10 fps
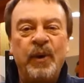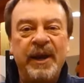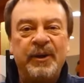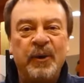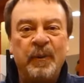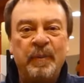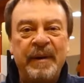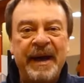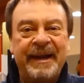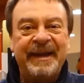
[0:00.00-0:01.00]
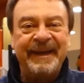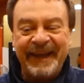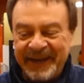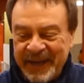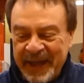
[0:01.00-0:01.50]
welcome back
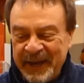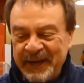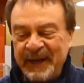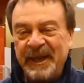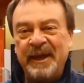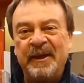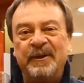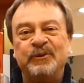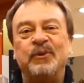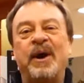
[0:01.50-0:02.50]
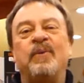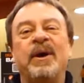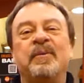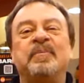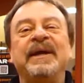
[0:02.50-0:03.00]
again to
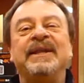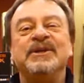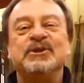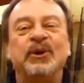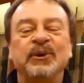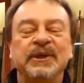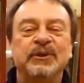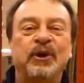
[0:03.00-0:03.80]
our Pedersoli